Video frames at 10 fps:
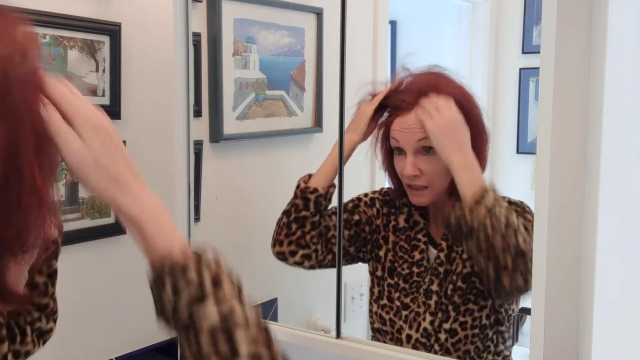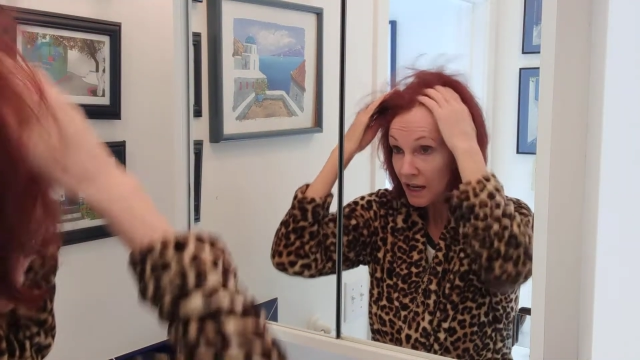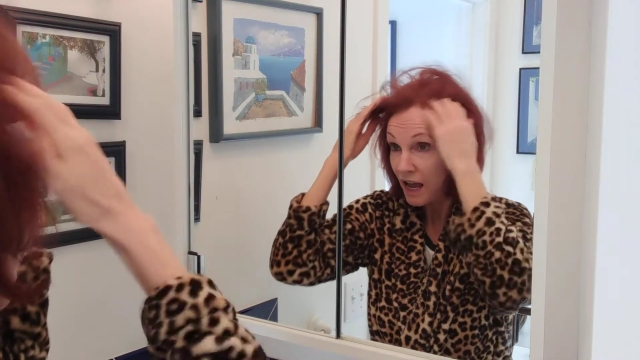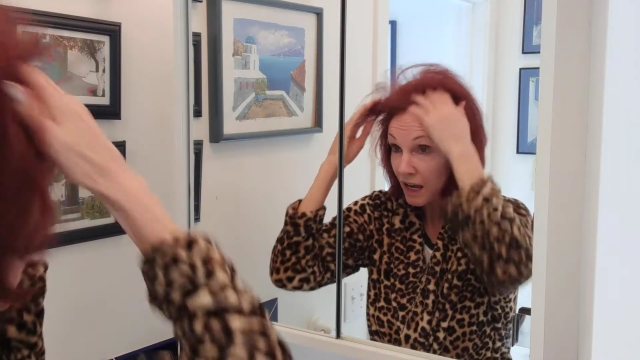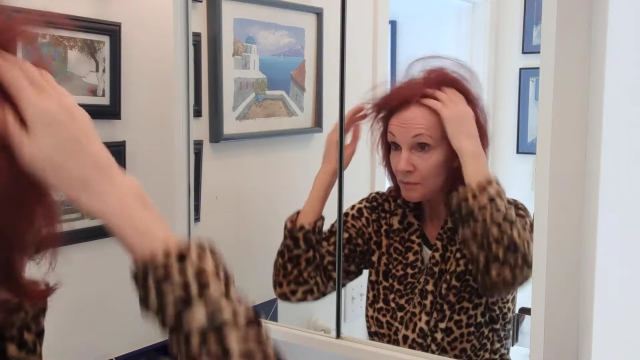
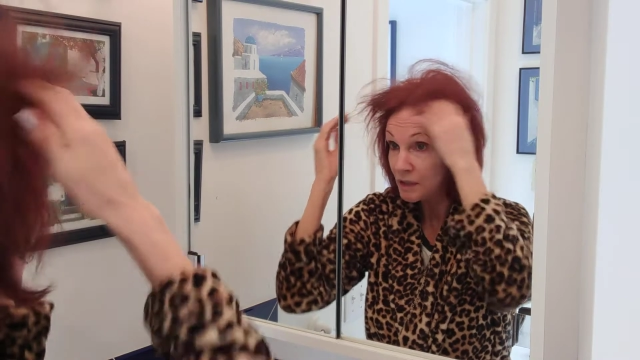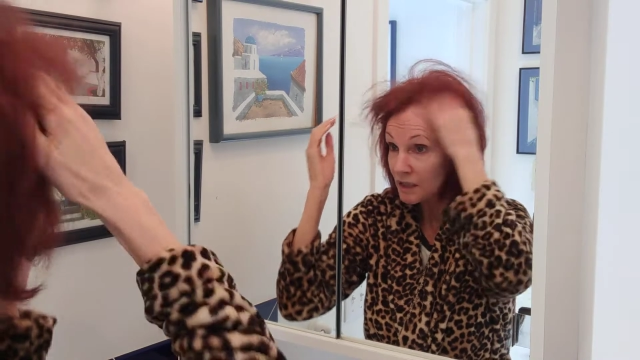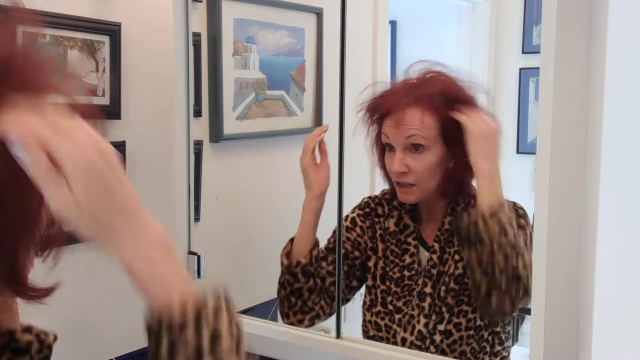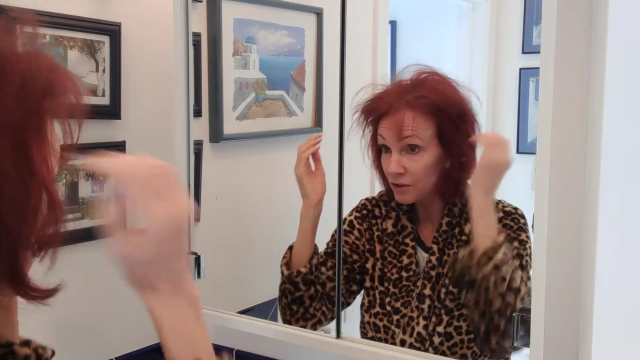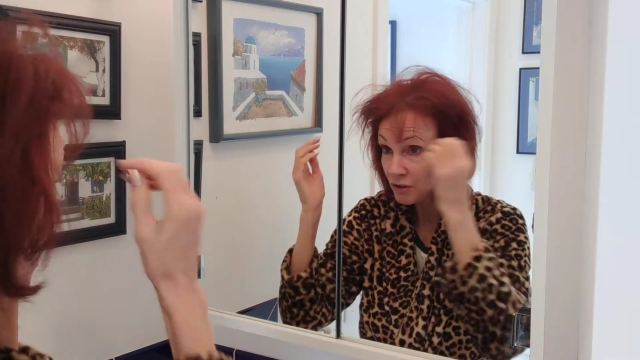time
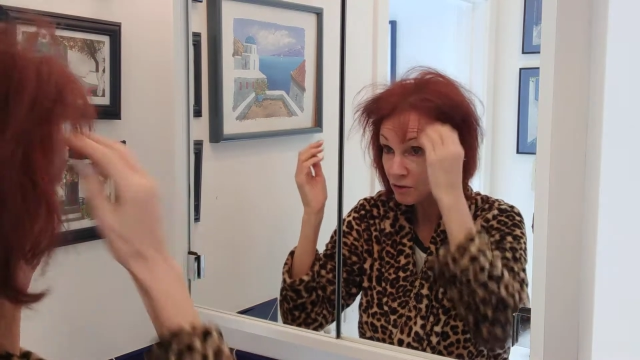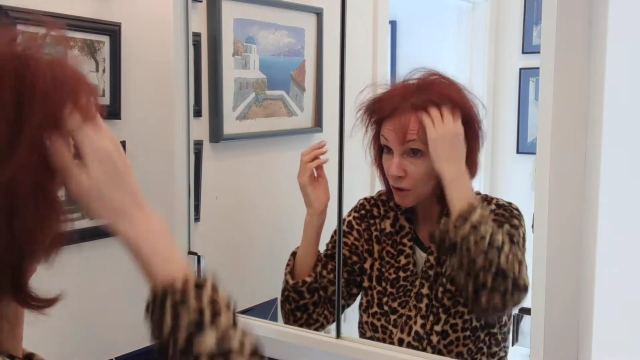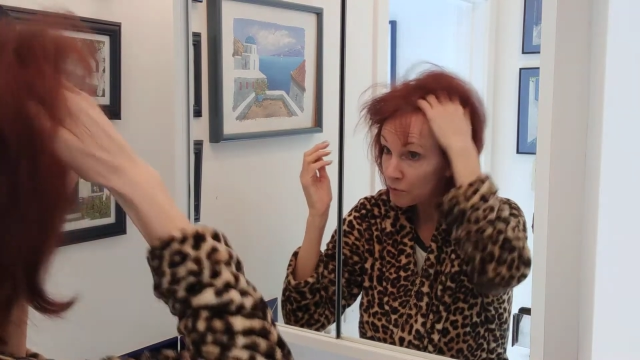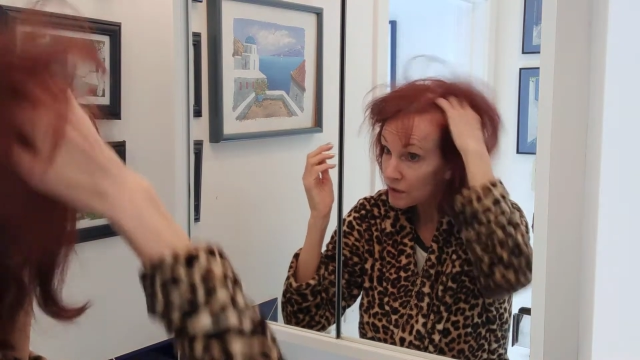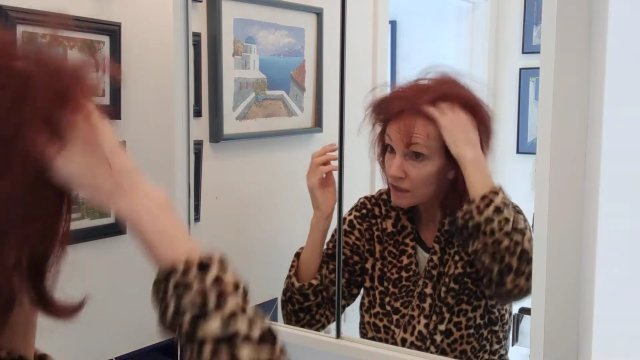until you
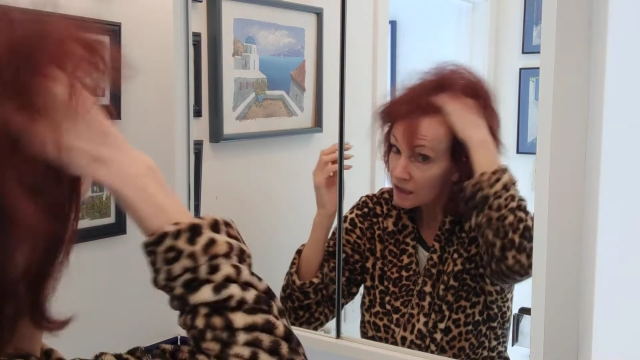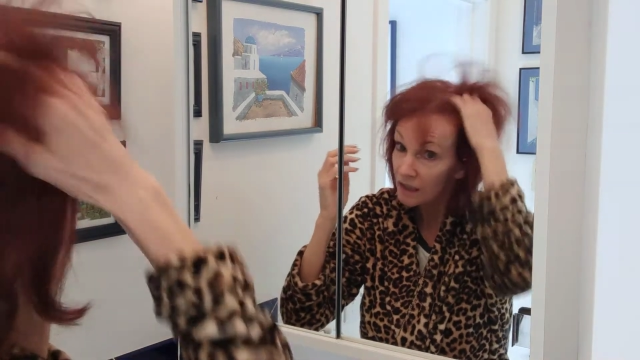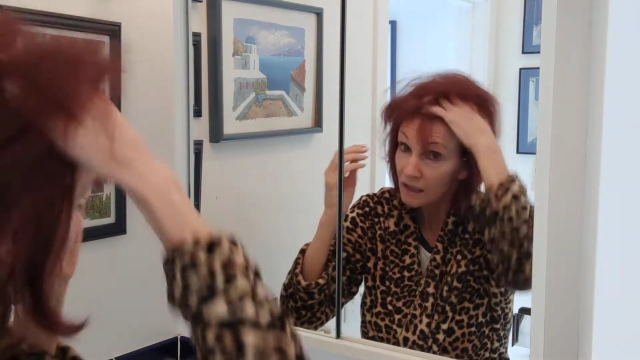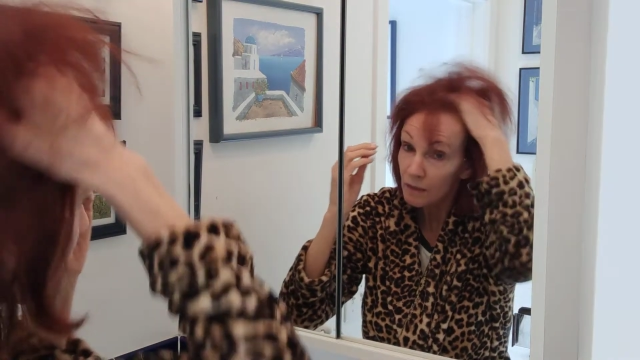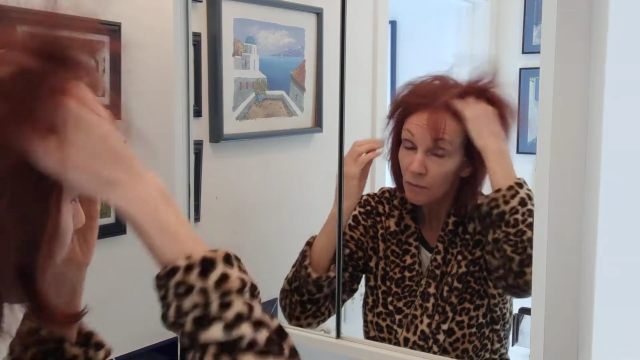don't see
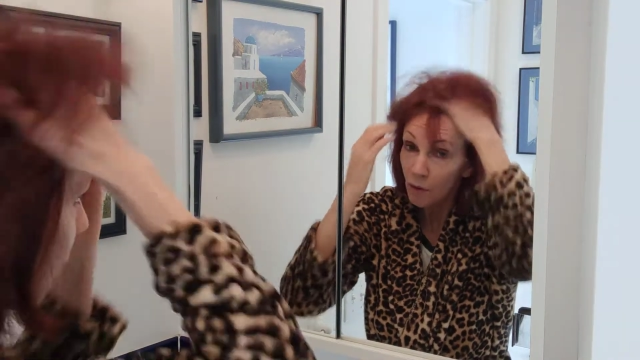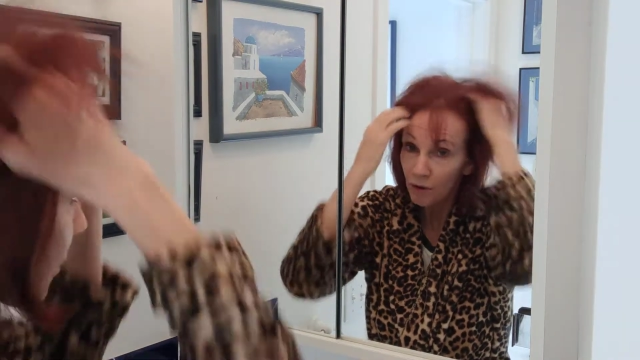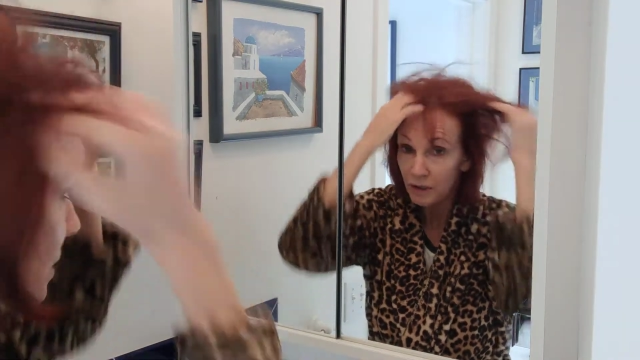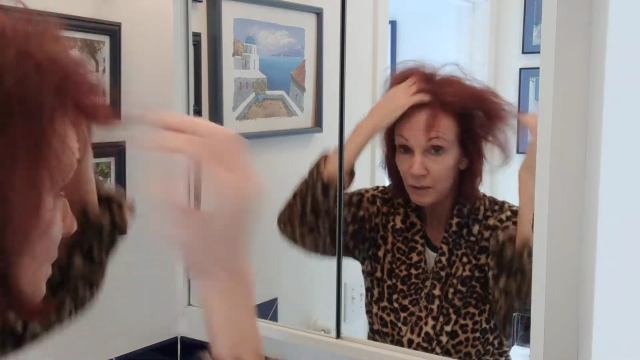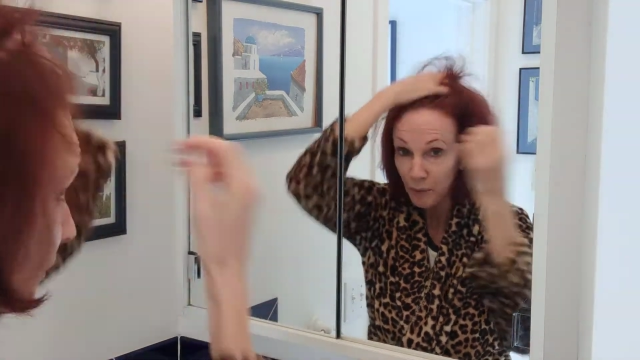any more
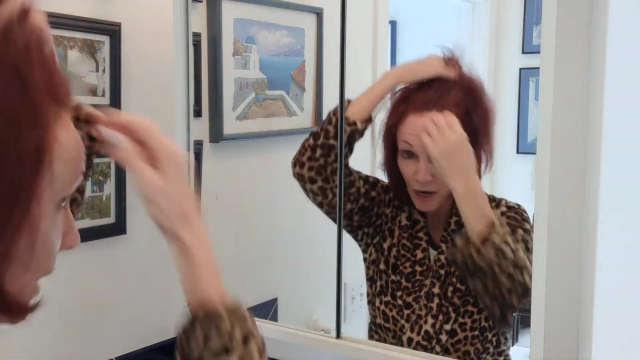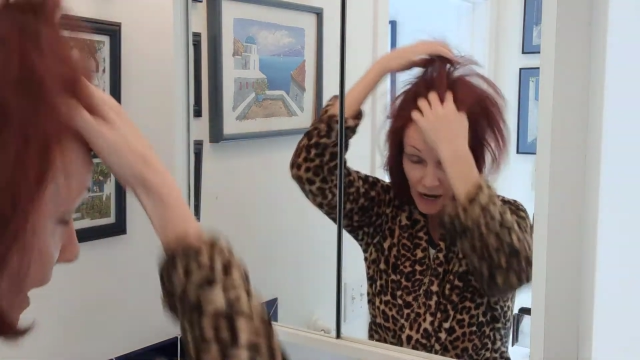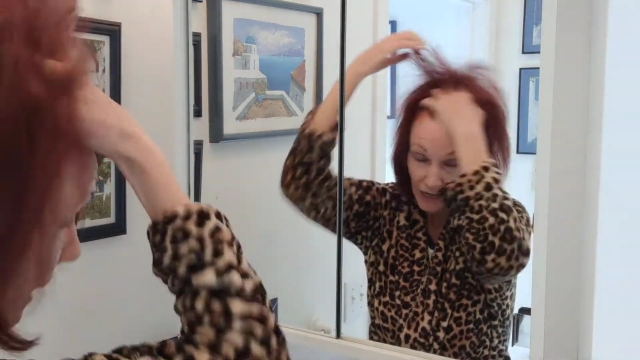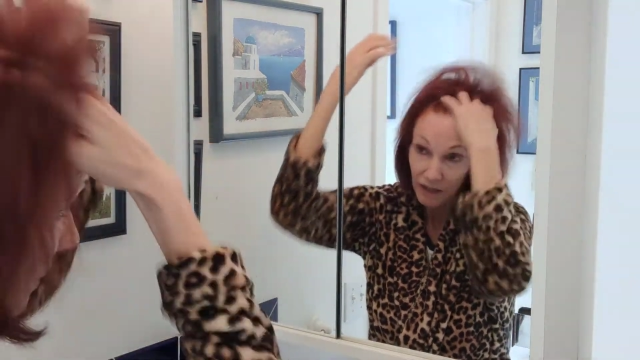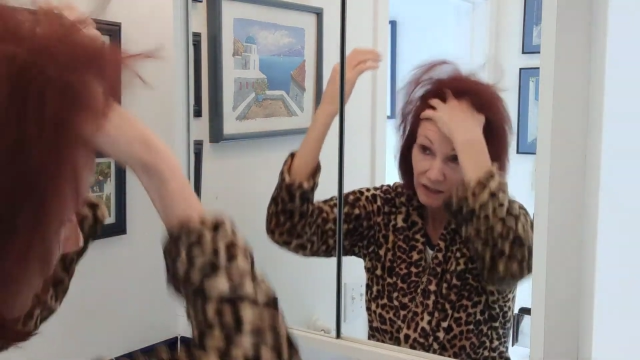
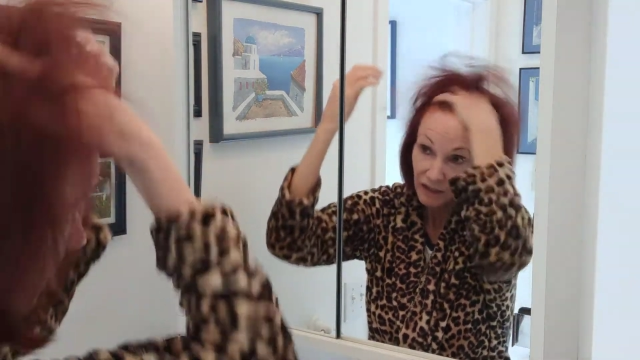spray.